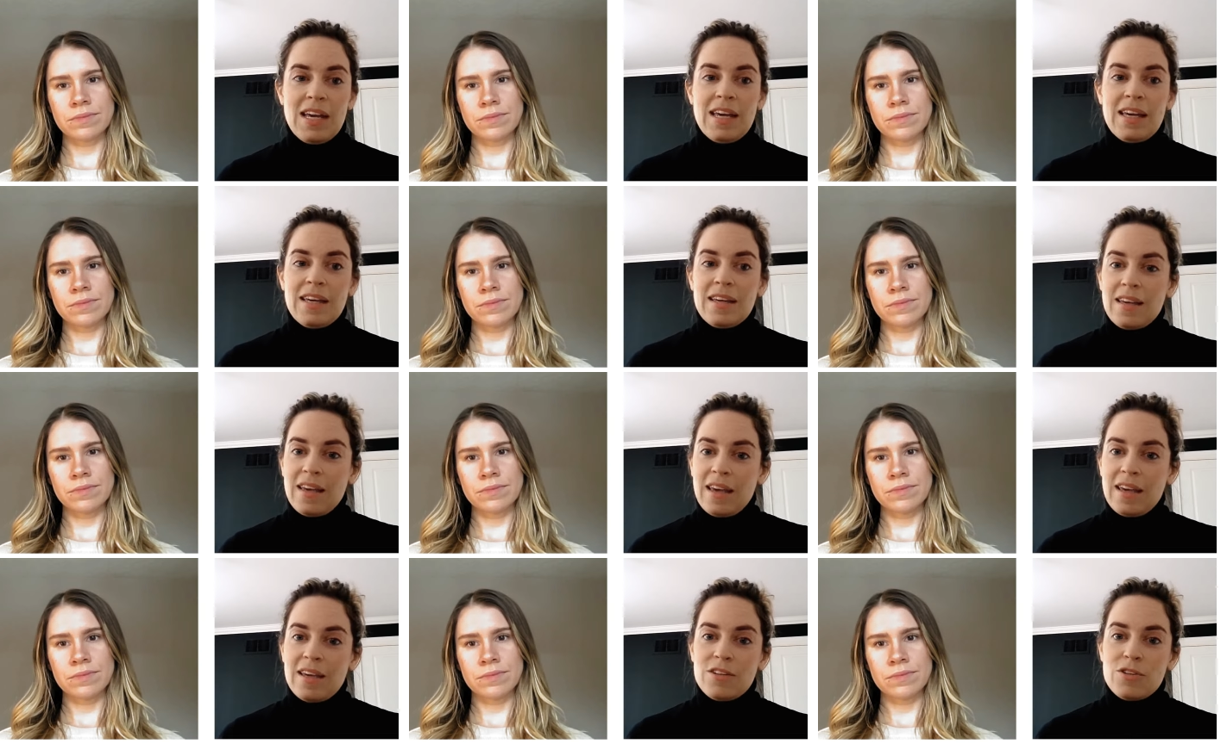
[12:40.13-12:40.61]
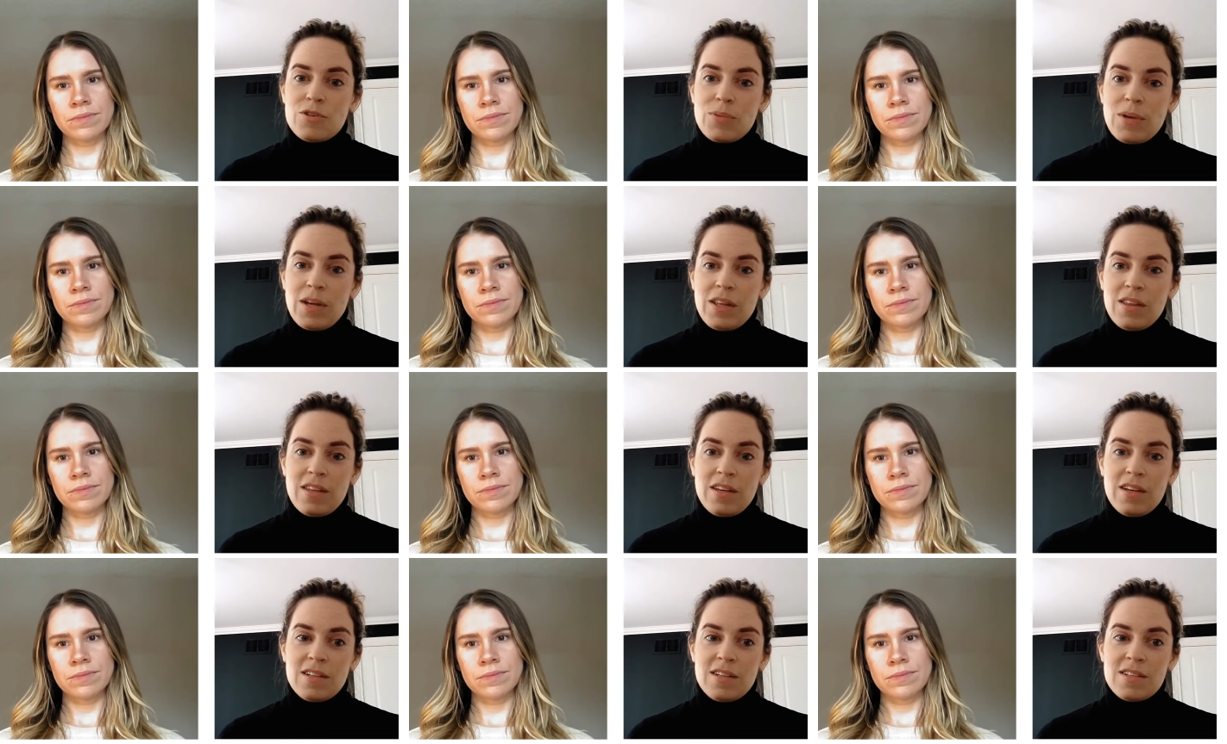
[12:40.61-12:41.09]
Speaker 1: engage
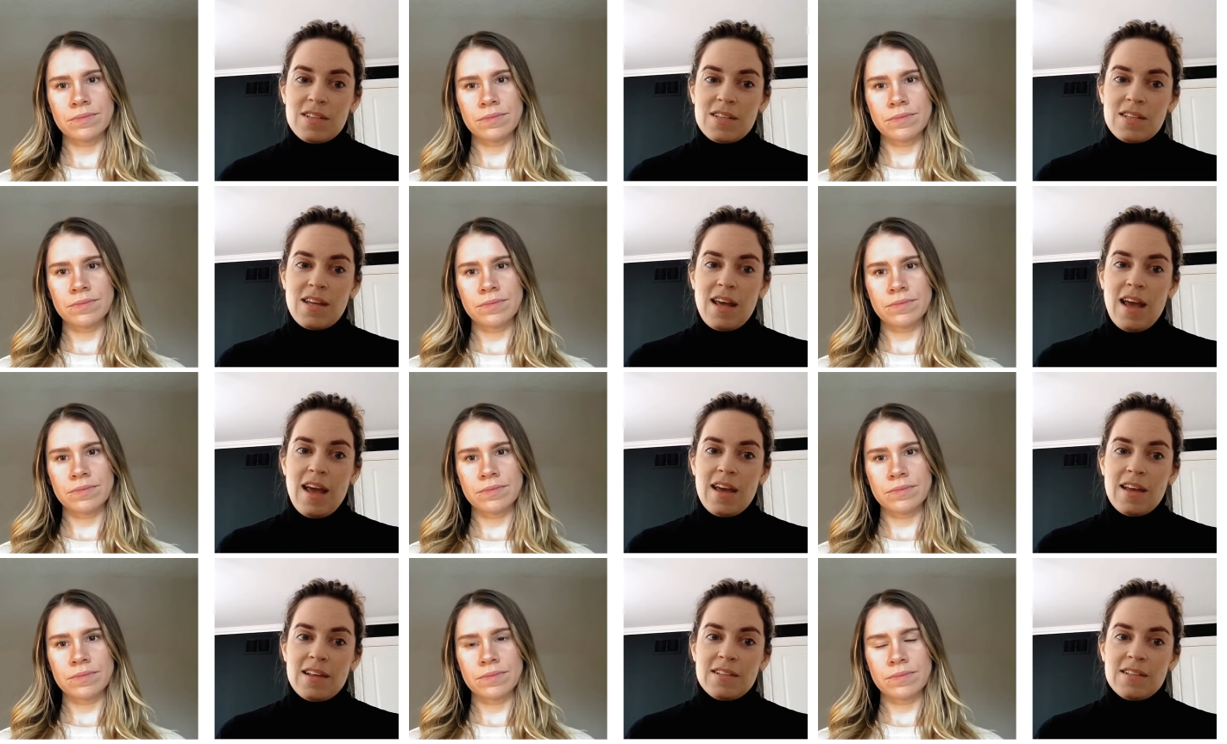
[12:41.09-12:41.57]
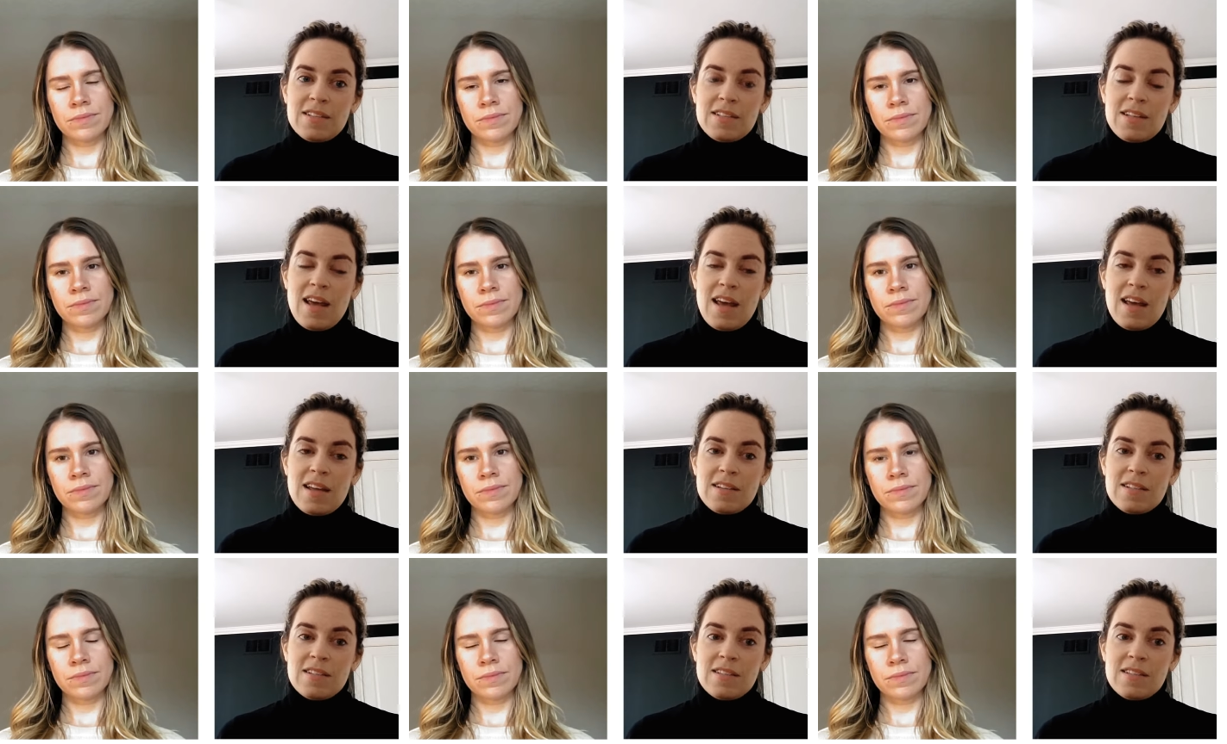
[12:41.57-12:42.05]
with it
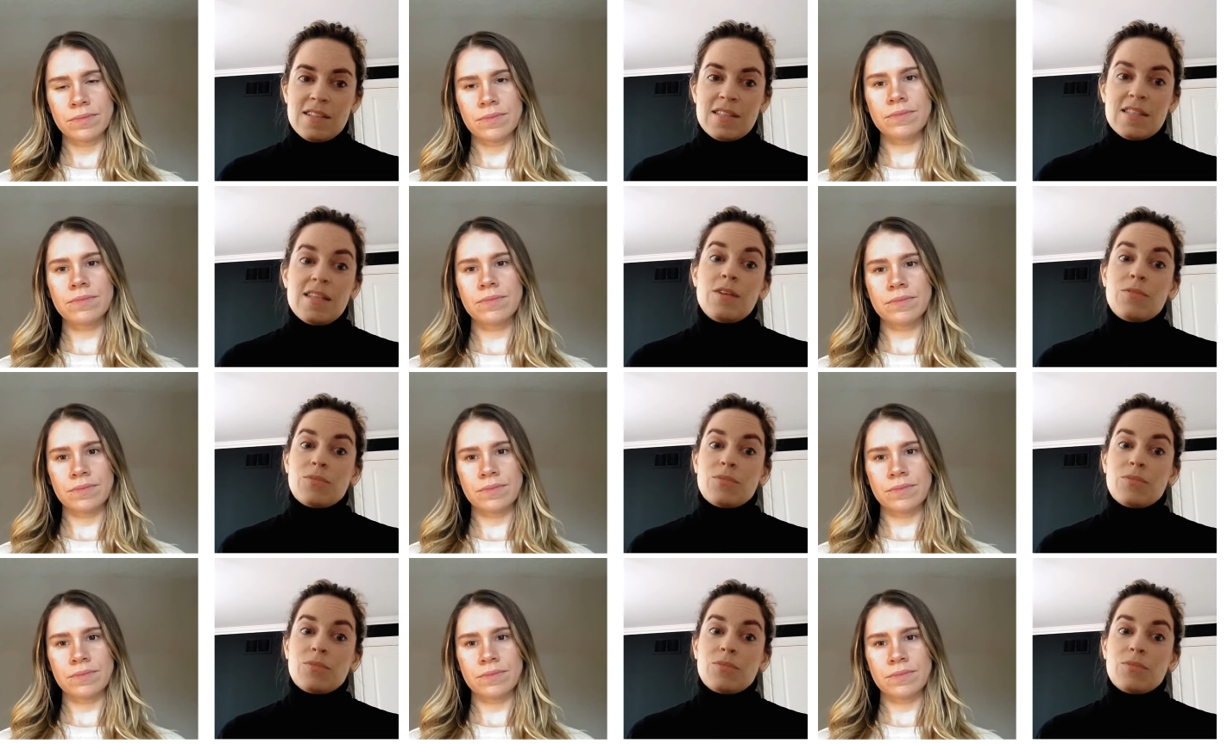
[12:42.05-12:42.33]
and, and